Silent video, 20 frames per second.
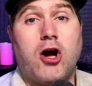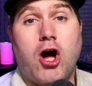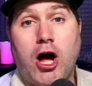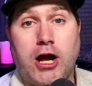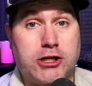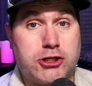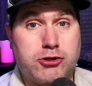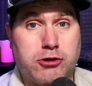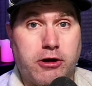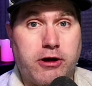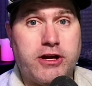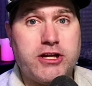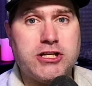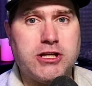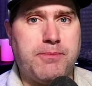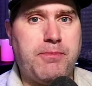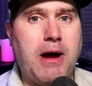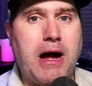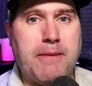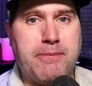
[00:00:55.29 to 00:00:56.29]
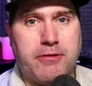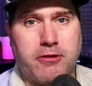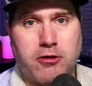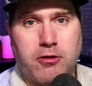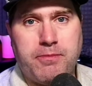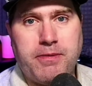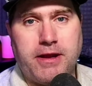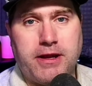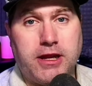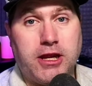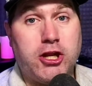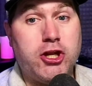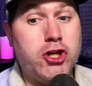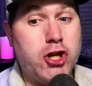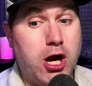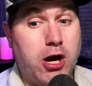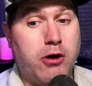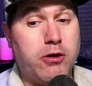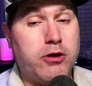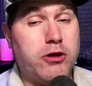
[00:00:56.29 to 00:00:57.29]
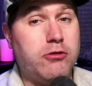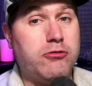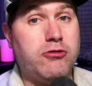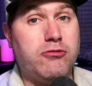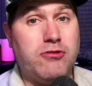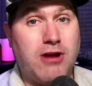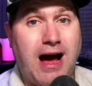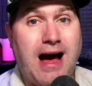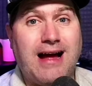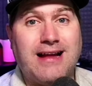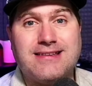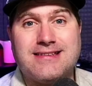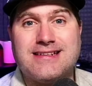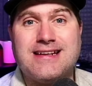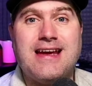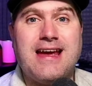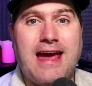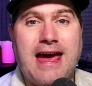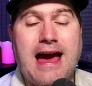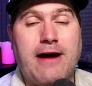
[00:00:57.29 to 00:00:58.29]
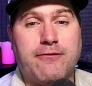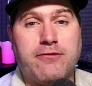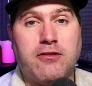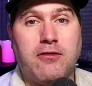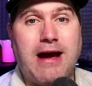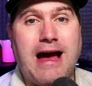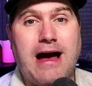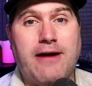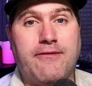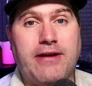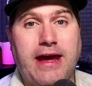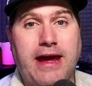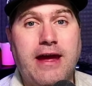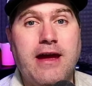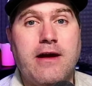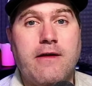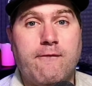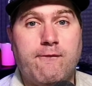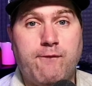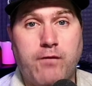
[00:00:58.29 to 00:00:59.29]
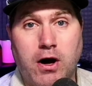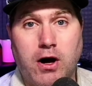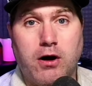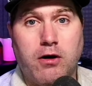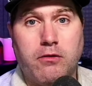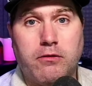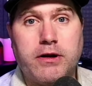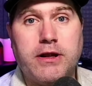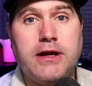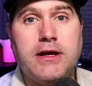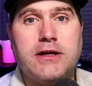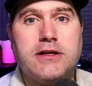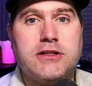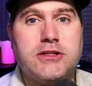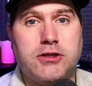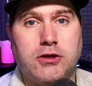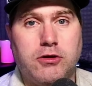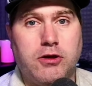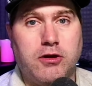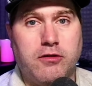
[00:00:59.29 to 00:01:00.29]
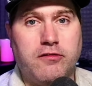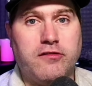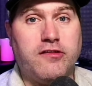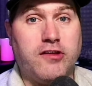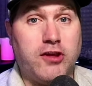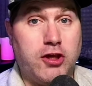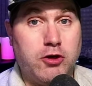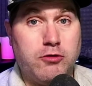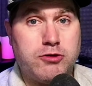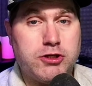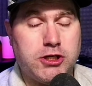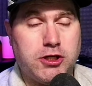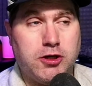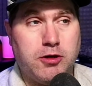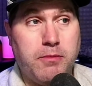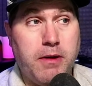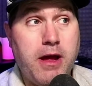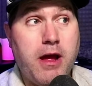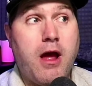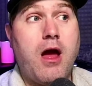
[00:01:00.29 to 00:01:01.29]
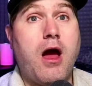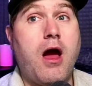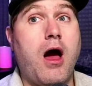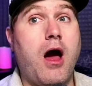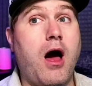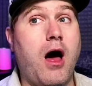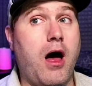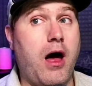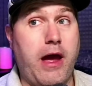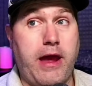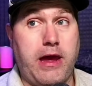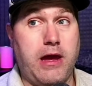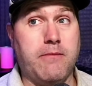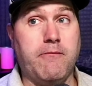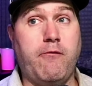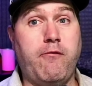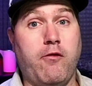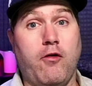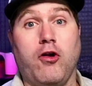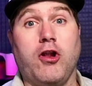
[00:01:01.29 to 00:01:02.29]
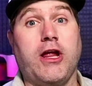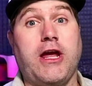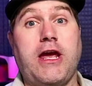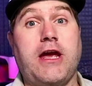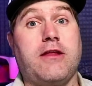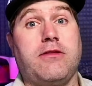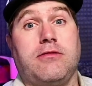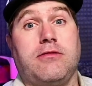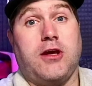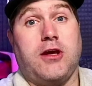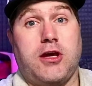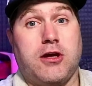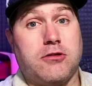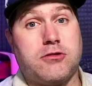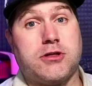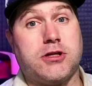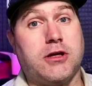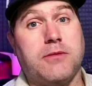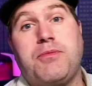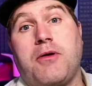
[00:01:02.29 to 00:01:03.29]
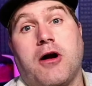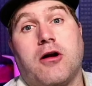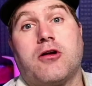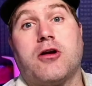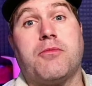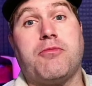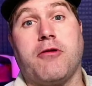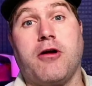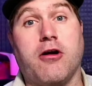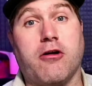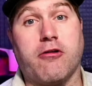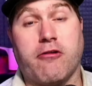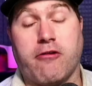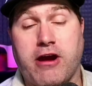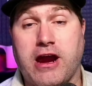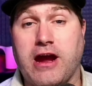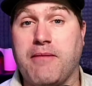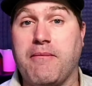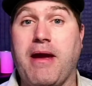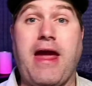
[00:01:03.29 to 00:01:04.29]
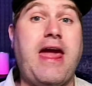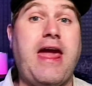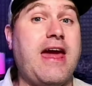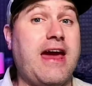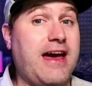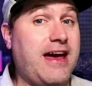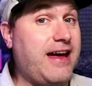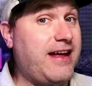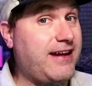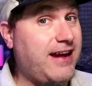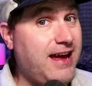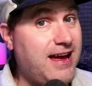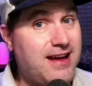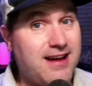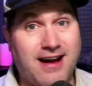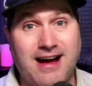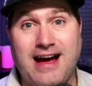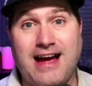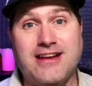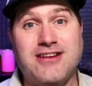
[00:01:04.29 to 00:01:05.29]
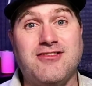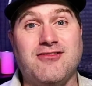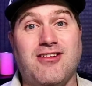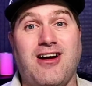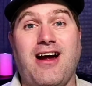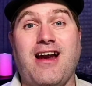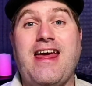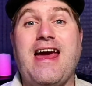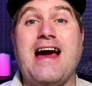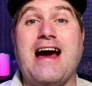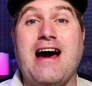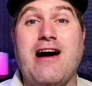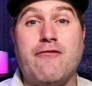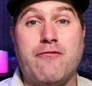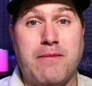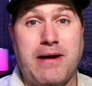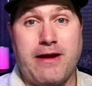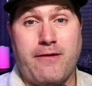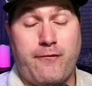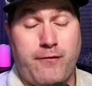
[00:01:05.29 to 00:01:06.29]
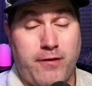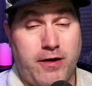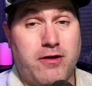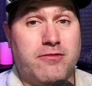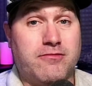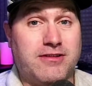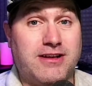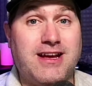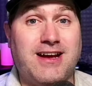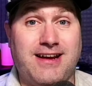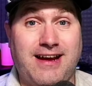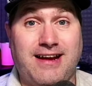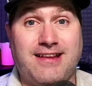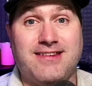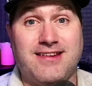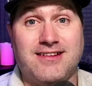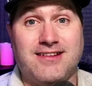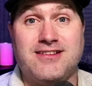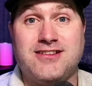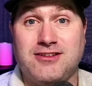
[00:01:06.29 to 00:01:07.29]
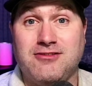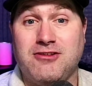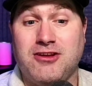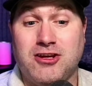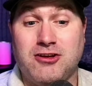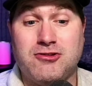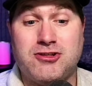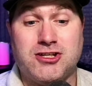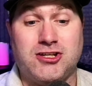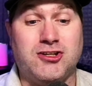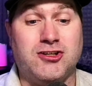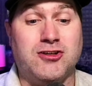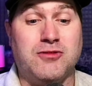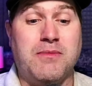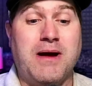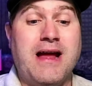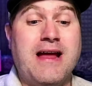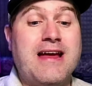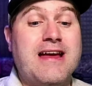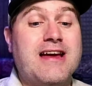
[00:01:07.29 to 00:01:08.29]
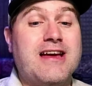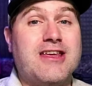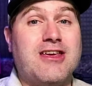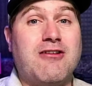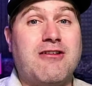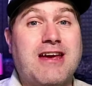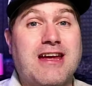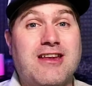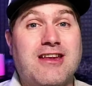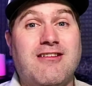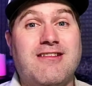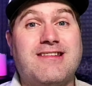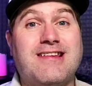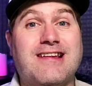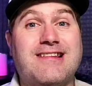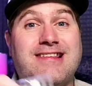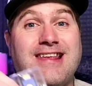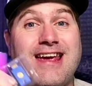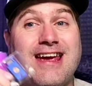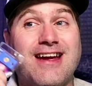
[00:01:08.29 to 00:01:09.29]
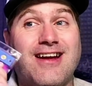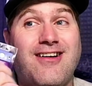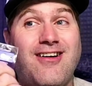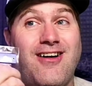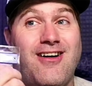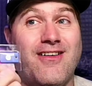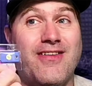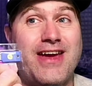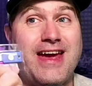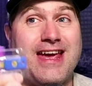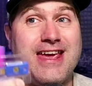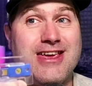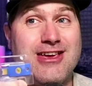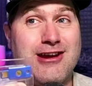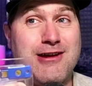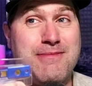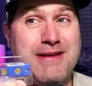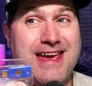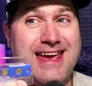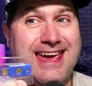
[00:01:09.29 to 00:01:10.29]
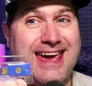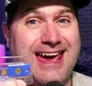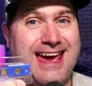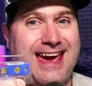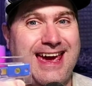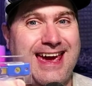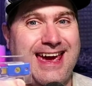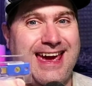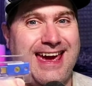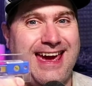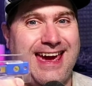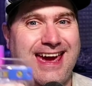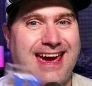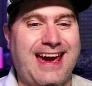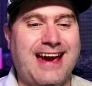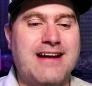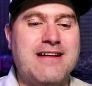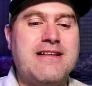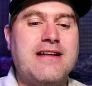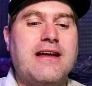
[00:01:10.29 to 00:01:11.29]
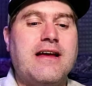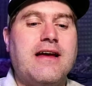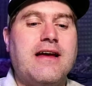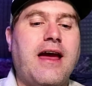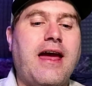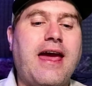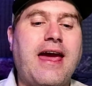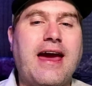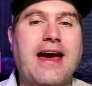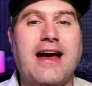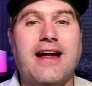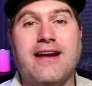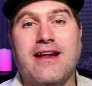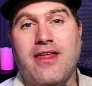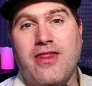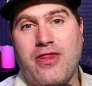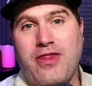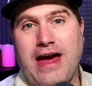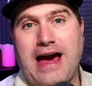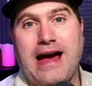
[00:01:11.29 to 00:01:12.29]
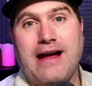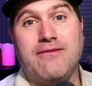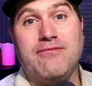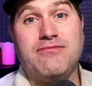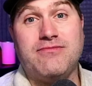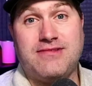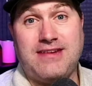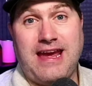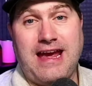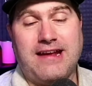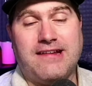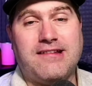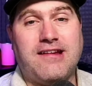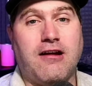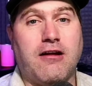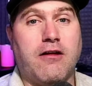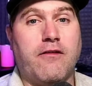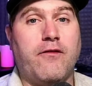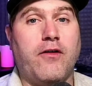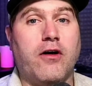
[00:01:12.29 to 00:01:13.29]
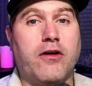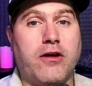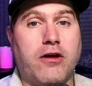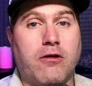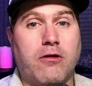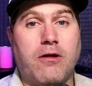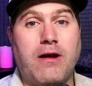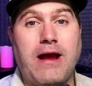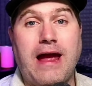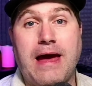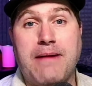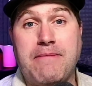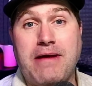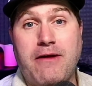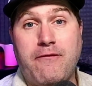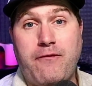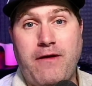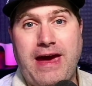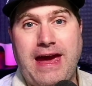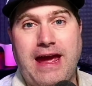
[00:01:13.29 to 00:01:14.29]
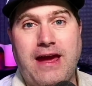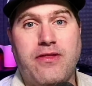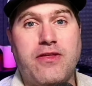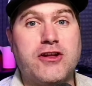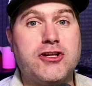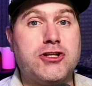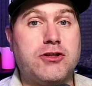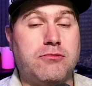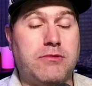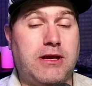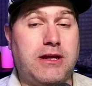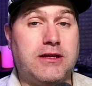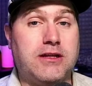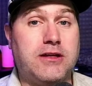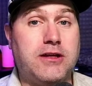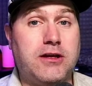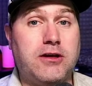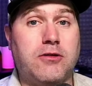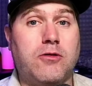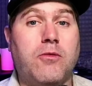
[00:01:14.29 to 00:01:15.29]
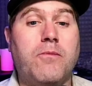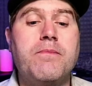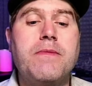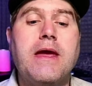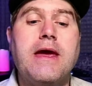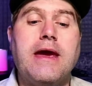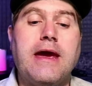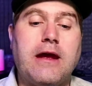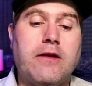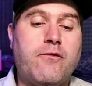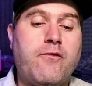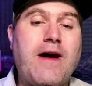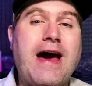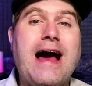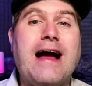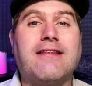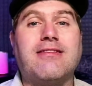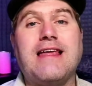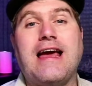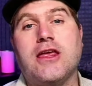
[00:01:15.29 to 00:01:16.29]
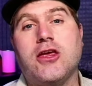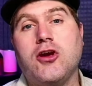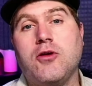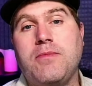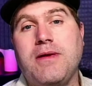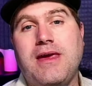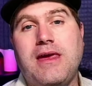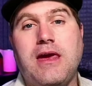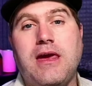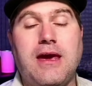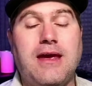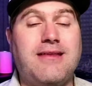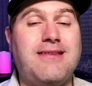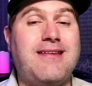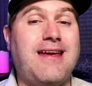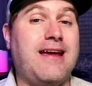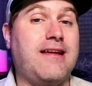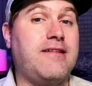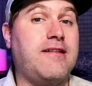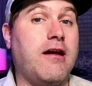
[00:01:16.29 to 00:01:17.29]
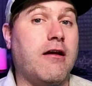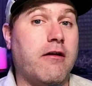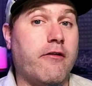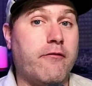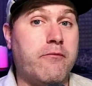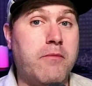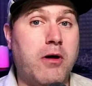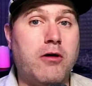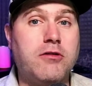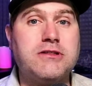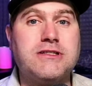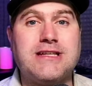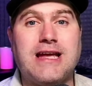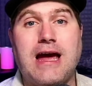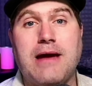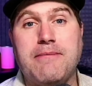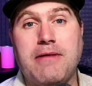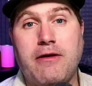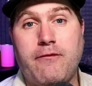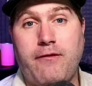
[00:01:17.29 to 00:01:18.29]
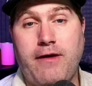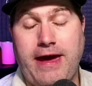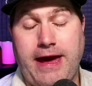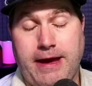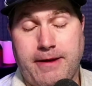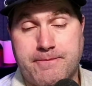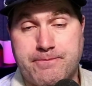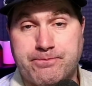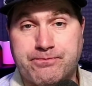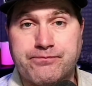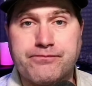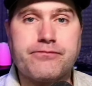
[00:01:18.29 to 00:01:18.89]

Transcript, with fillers: Contrary to popular opinion, no, you do not have to have a phone to use YouTube. I am fully the YouTube Partner Program, and I do not have my phone connected to YouTube. You can use this thing called a YubiKey, and that takes care of all your MFA that you need to do. In fact, that YubiKey takes care of most MFA.